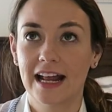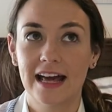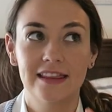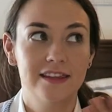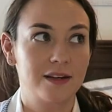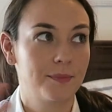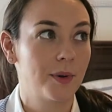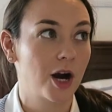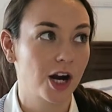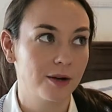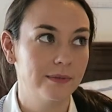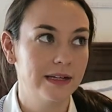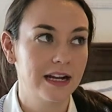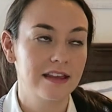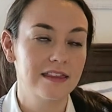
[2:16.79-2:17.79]
and the
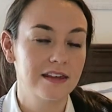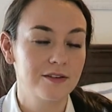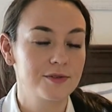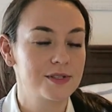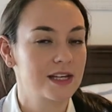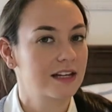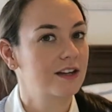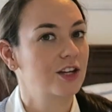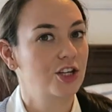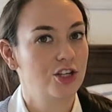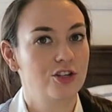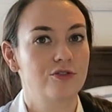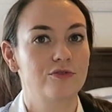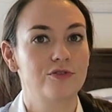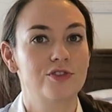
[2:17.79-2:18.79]
apartment I think was like a
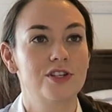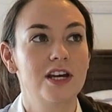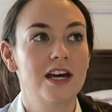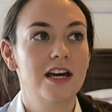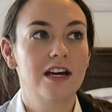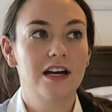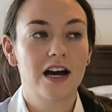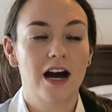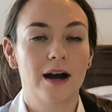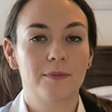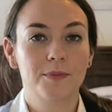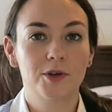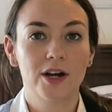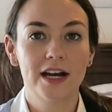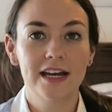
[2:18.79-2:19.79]
huge
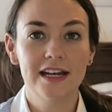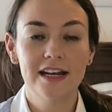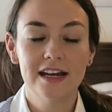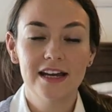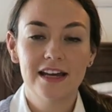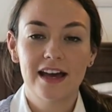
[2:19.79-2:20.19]
upgrade.